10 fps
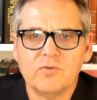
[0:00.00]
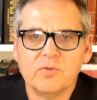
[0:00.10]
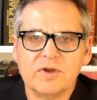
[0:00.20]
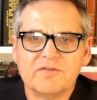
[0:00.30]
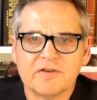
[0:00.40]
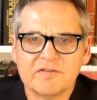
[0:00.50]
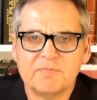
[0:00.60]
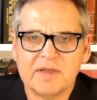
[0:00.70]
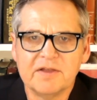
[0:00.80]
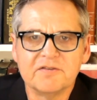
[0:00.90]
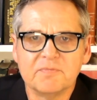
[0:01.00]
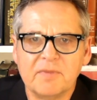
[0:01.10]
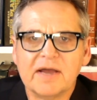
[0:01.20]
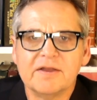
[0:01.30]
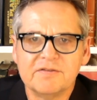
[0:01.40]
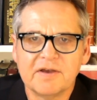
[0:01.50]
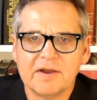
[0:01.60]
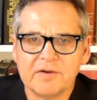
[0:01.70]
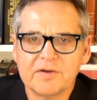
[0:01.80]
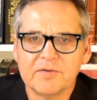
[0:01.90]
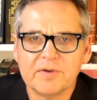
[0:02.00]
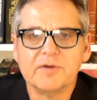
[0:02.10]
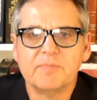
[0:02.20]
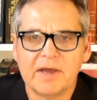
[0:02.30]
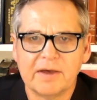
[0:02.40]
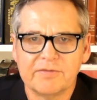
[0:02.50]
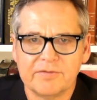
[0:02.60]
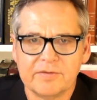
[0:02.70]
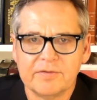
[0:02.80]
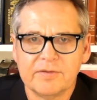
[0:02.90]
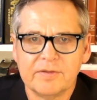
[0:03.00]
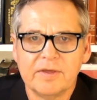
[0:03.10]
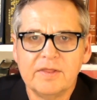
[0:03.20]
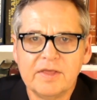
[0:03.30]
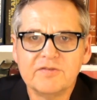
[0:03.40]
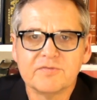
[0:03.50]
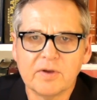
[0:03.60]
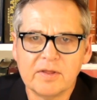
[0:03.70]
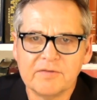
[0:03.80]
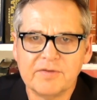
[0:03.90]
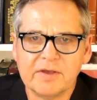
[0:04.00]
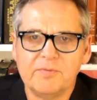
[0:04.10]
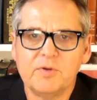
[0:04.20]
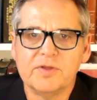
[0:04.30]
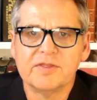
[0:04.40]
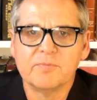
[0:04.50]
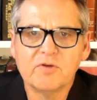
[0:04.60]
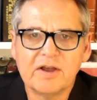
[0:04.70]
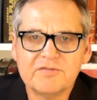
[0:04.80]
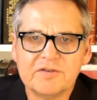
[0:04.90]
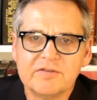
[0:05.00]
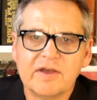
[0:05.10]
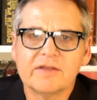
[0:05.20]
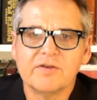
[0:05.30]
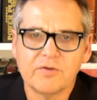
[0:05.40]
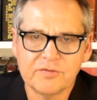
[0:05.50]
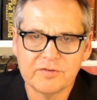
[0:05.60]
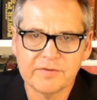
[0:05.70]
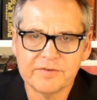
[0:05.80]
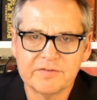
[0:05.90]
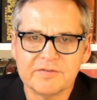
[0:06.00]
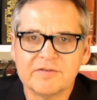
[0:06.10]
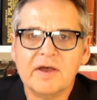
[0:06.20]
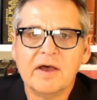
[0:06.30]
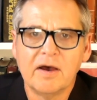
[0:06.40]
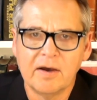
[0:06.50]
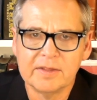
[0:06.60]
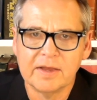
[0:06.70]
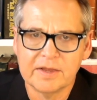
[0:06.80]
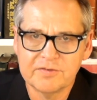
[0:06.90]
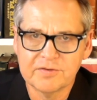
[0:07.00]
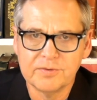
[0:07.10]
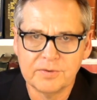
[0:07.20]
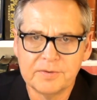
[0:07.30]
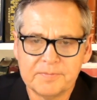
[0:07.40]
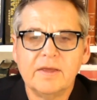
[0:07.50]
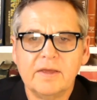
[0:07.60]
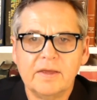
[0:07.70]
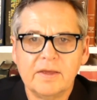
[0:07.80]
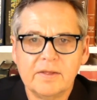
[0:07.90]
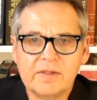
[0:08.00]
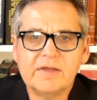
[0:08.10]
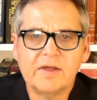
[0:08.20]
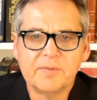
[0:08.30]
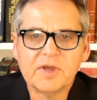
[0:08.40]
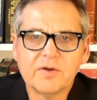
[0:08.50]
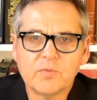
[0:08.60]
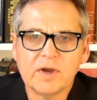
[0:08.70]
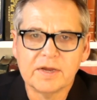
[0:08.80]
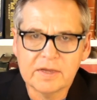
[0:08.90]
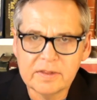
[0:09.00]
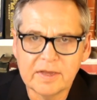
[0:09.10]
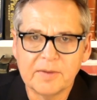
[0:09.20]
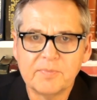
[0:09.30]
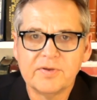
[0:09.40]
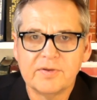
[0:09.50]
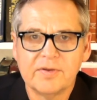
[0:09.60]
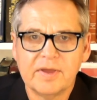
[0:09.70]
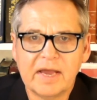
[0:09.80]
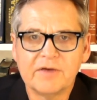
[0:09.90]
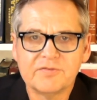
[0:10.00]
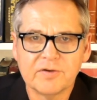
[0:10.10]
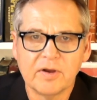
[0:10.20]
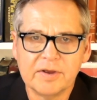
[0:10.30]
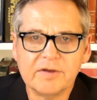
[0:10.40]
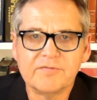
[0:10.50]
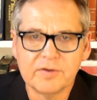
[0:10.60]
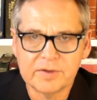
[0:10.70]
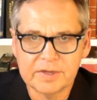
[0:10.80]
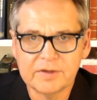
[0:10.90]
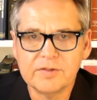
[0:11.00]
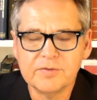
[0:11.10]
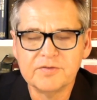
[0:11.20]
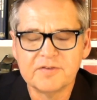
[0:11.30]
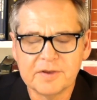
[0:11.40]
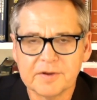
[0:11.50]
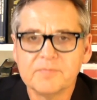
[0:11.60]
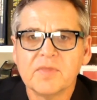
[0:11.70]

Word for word: which explains my entire career path. These are all available at the Prescient Technical Services online school. Layla, I'm going to run a clip after our interview concludes here